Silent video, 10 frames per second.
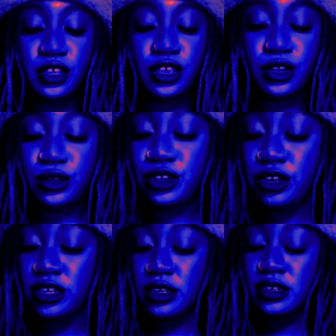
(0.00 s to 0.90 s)

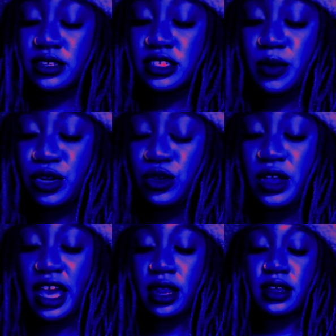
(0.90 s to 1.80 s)
you're someone who
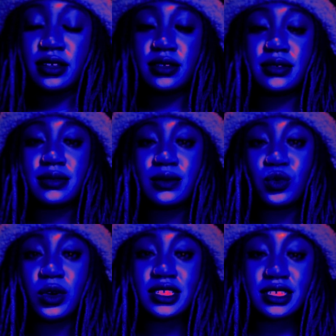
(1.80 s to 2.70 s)
kind of
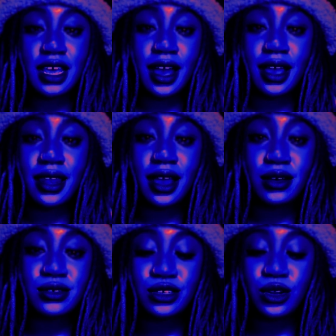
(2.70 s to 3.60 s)
wants to hide
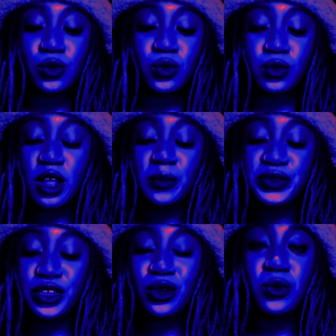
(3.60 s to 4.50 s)
out. You
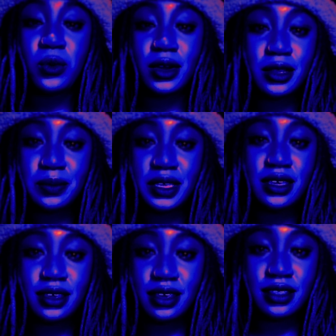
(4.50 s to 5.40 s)
don't want to
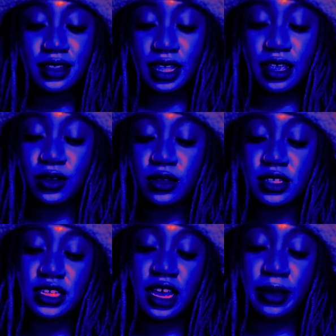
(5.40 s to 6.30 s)
be in the light all
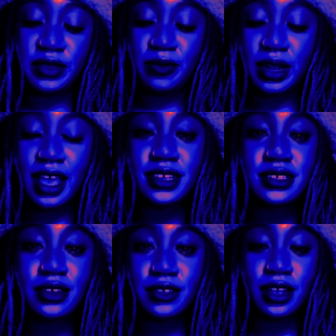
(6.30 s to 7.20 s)
the time. They've been
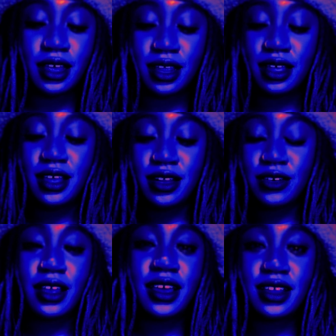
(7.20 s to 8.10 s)
asking
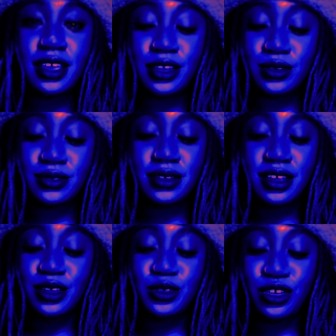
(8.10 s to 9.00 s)
Rihanna, can you
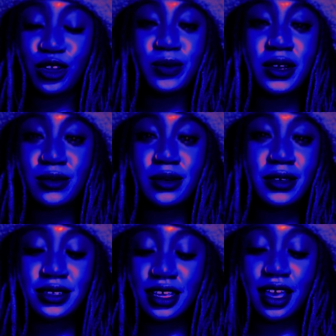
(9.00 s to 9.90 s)
put more
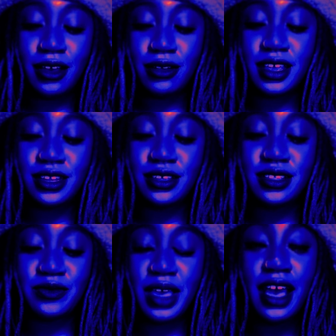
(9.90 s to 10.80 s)
music out? Can
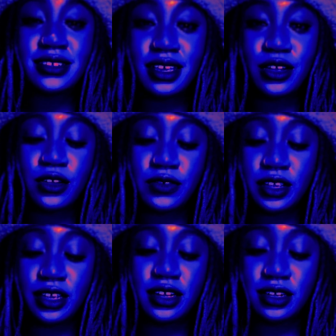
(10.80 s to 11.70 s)
you asking her for
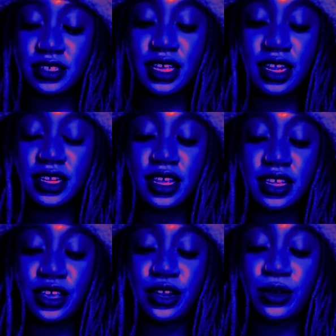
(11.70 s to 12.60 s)
years? And
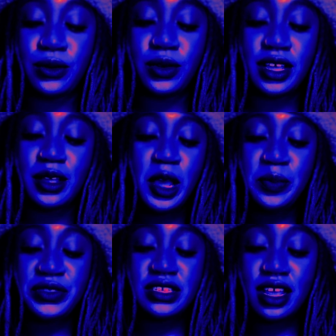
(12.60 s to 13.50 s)

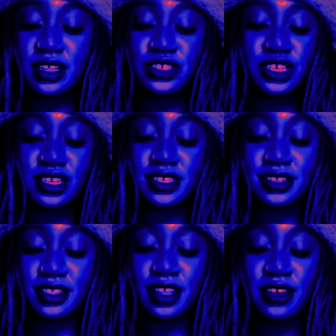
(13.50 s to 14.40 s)
it's not that she
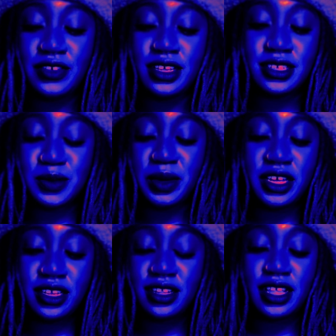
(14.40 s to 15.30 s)
doesn't love us,
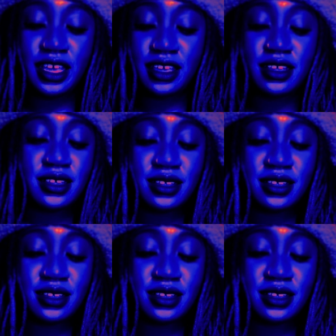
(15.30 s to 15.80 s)
but like,